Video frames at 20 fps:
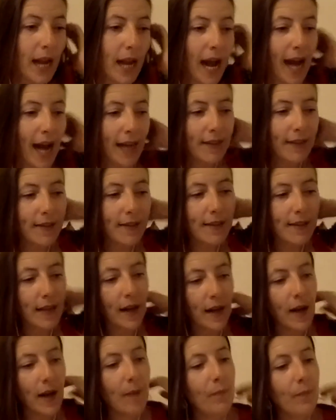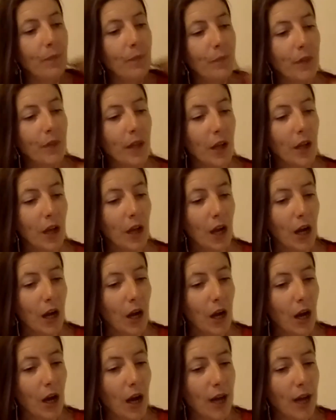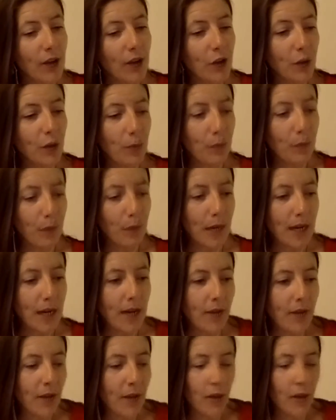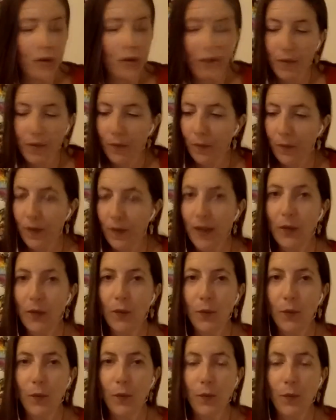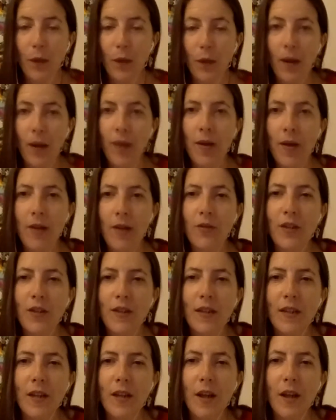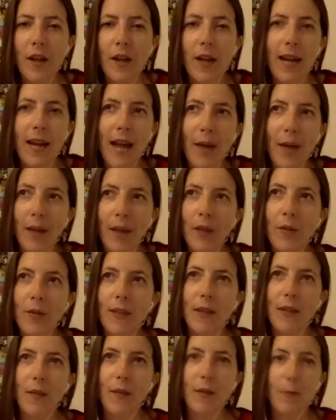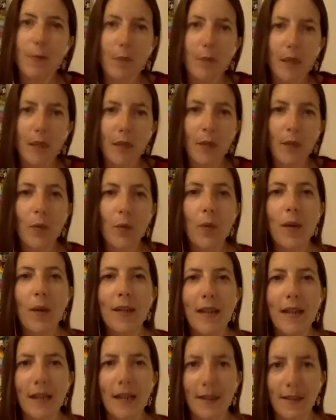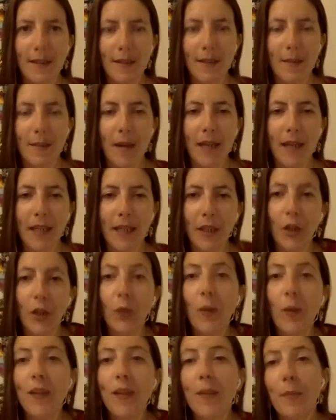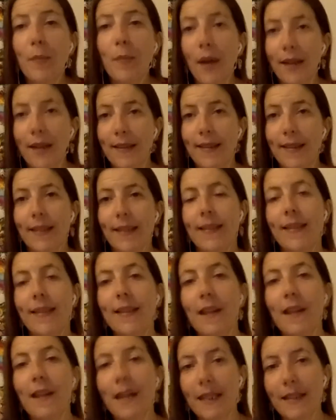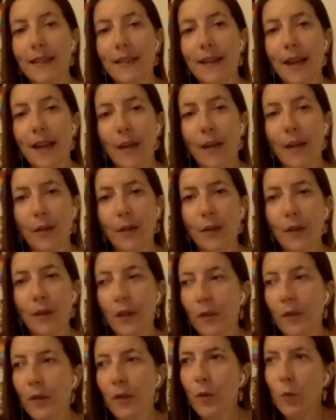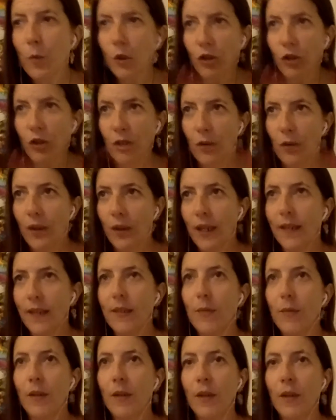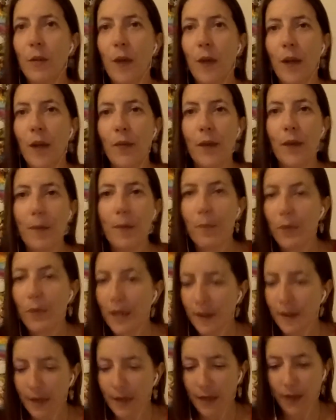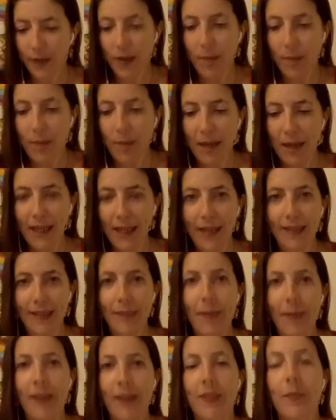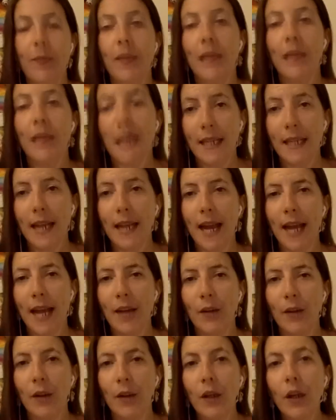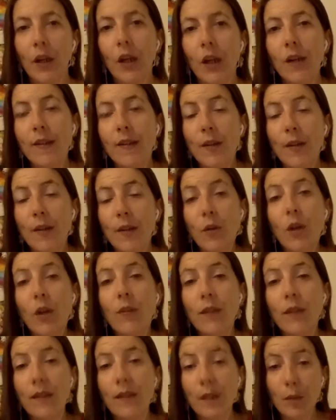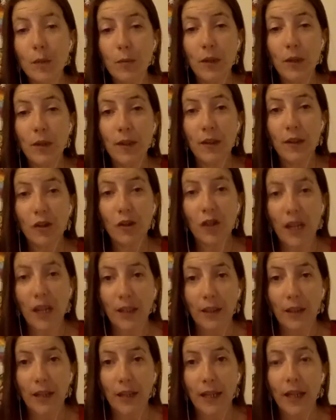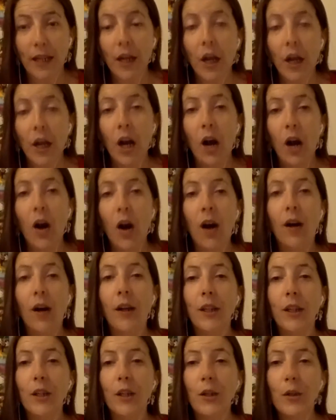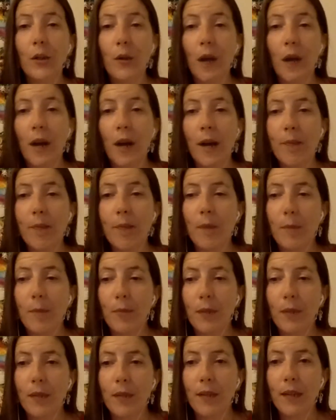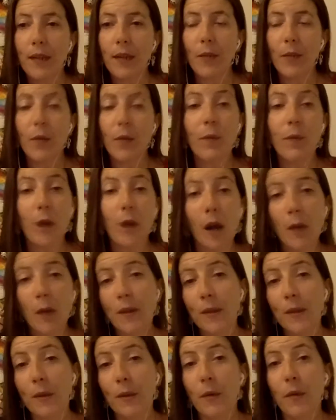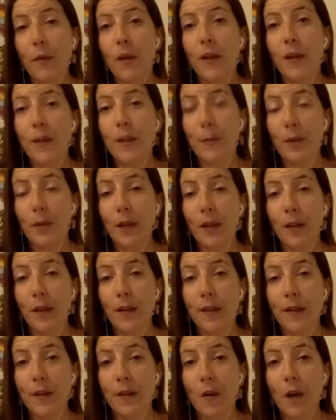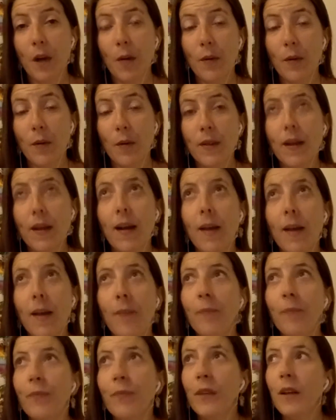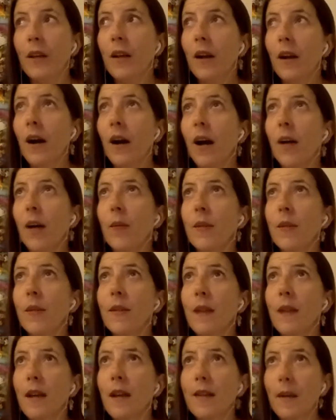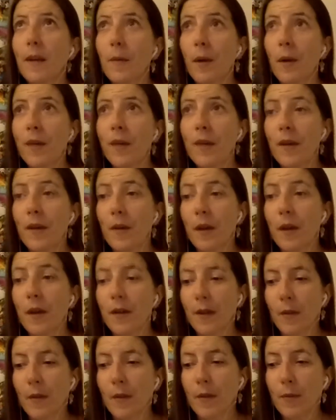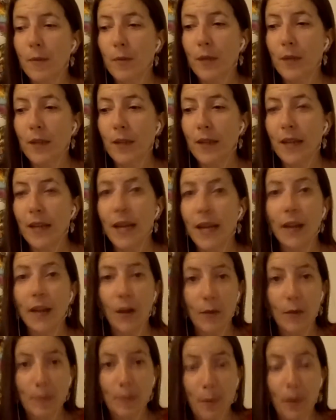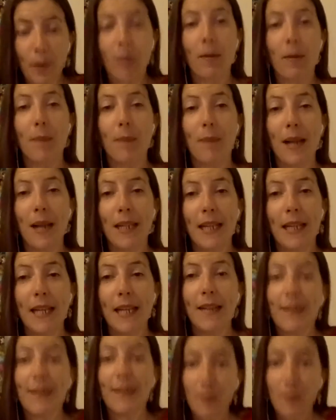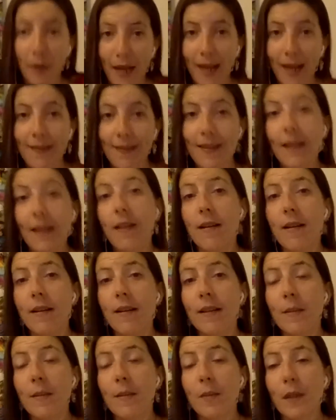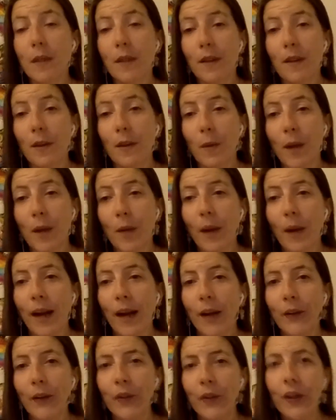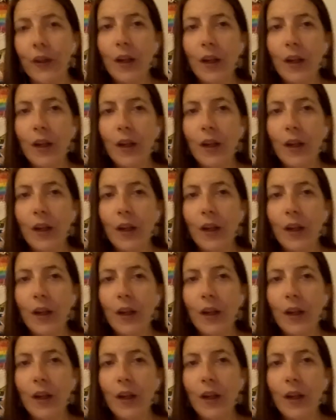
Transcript: And as you breathe, just feel, allowing yourself to breathe all the way down into the belly. And a good way to practice this is lying down. If you watch little kids running around, they're breathing and their belly expands when they inhale. So notice, are you breathing shallowly? Are you breathing? I was a reverse breather, so I was as I was breathing in, I was pulling my belly in, so I had to learn to breathe the other way around.